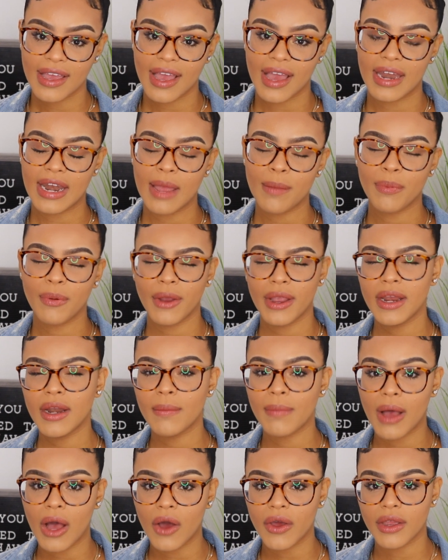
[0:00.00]
And I prayed
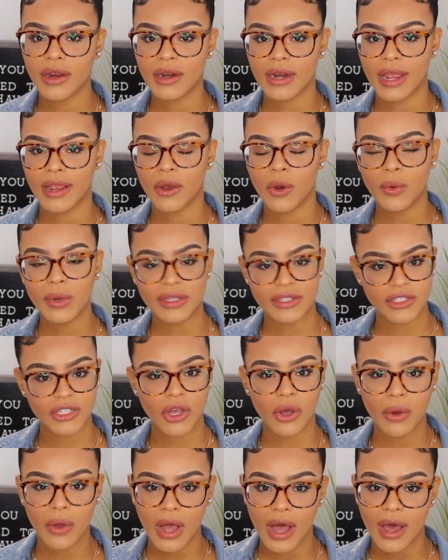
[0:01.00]
about it and I always
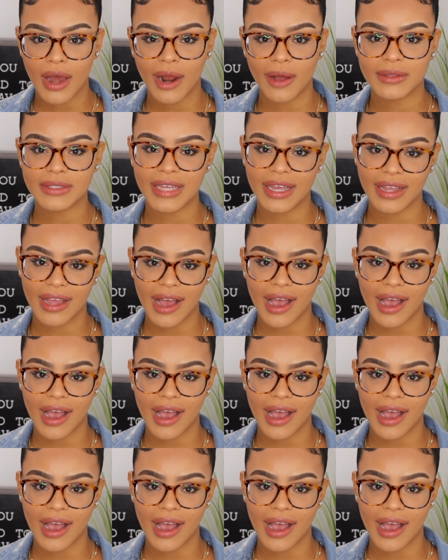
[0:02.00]
told God, I was like,